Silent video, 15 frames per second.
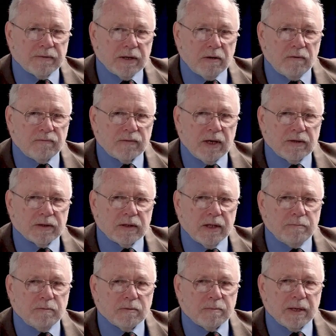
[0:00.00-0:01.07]
They don't file the
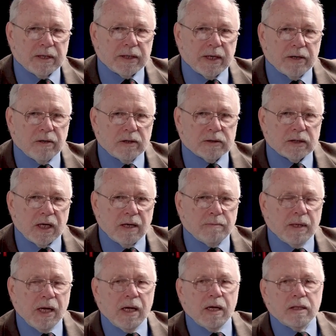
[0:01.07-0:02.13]
claim with Medicare on
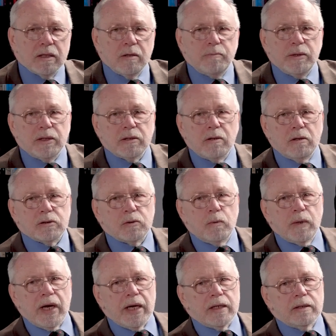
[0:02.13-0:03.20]
time, the bill goes
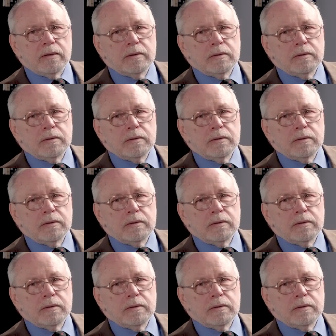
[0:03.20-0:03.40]
away.